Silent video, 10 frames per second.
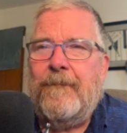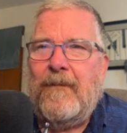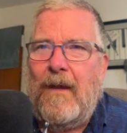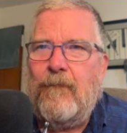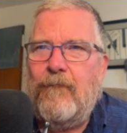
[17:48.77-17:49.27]

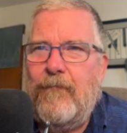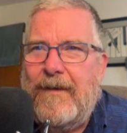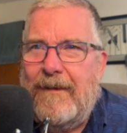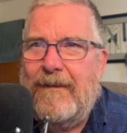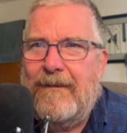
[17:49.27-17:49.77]
I
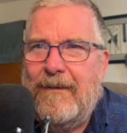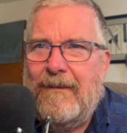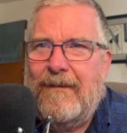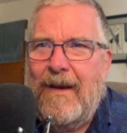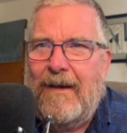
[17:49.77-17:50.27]
really
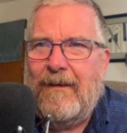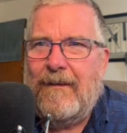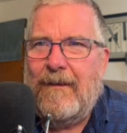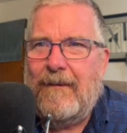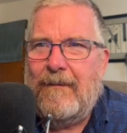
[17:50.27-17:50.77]
didn't take
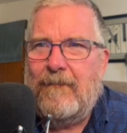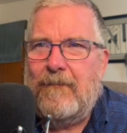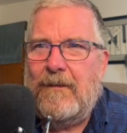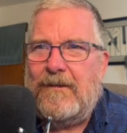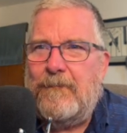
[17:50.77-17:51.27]

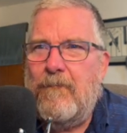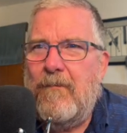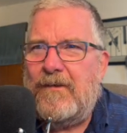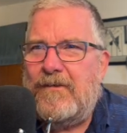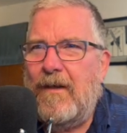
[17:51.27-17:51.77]
as
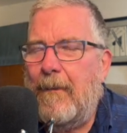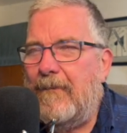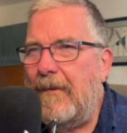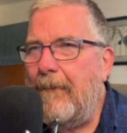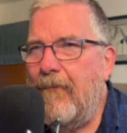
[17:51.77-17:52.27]
much time
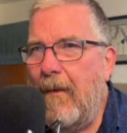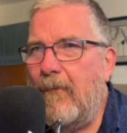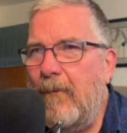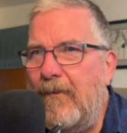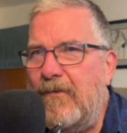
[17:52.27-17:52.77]
as I
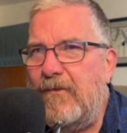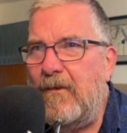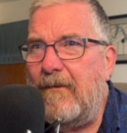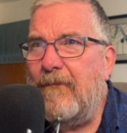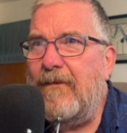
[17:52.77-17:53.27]
probably
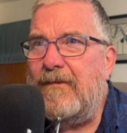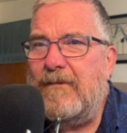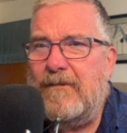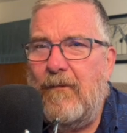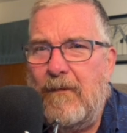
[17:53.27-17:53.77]
should have. This
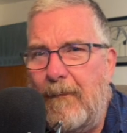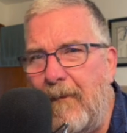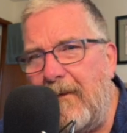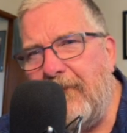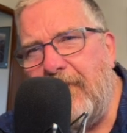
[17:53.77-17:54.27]
is only
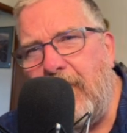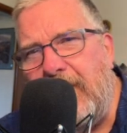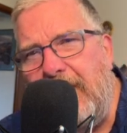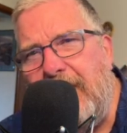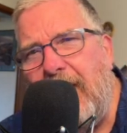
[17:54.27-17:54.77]
about a
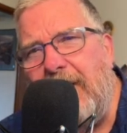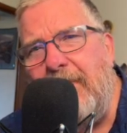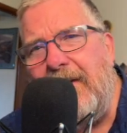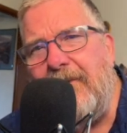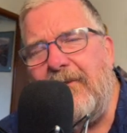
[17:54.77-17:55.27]

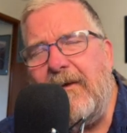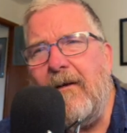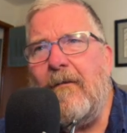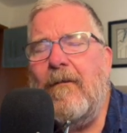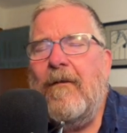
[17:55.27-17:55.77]
49-minute
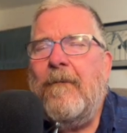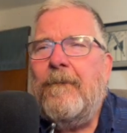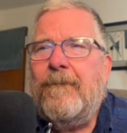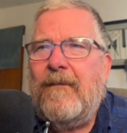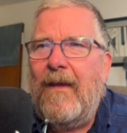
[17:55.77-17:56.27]
video,
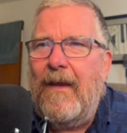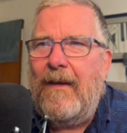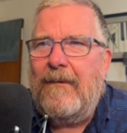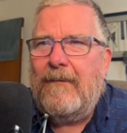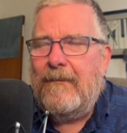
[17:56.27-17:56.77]

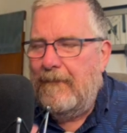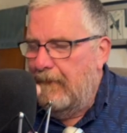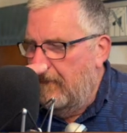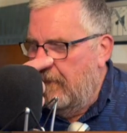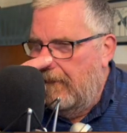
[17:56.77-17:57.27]
and
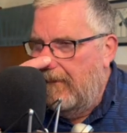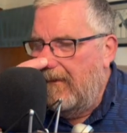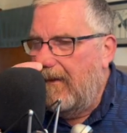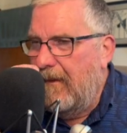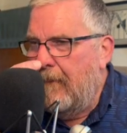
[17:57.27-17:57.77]

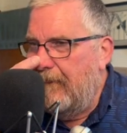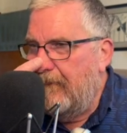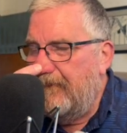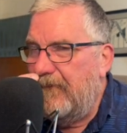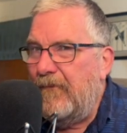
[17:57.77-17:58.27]

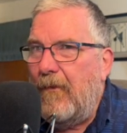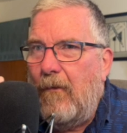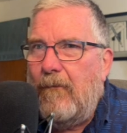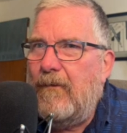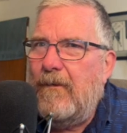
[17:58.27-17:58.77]

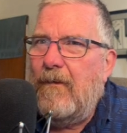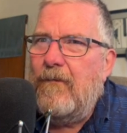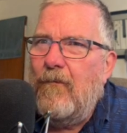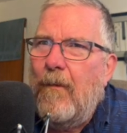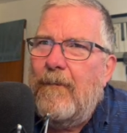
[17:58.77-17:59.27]
so
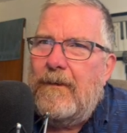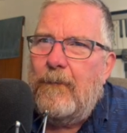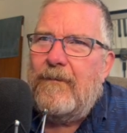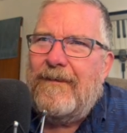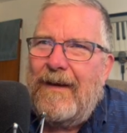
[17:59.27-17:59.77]
normally
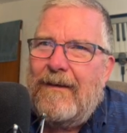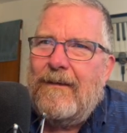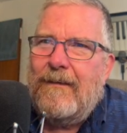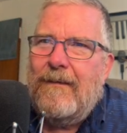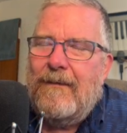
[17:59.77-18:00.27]
you would
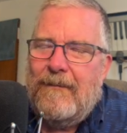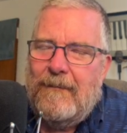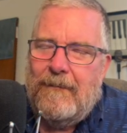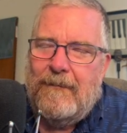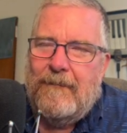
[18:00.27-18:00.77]
take
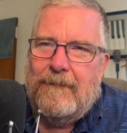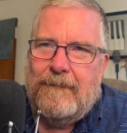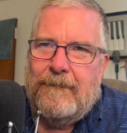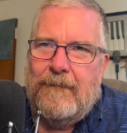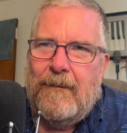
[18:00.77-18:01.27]

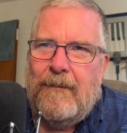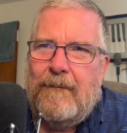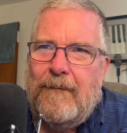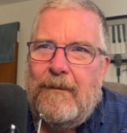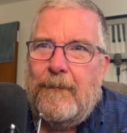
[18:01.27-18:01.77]
a
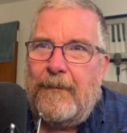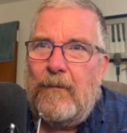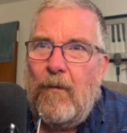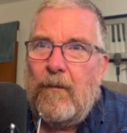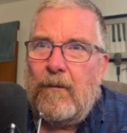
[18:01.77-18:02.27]
little
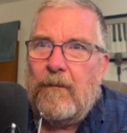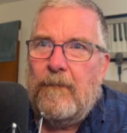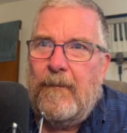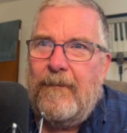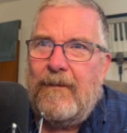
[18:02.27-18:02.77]
bit
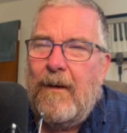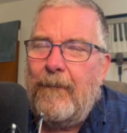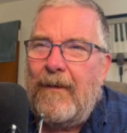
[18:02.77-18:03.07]
longer, maybe a couple of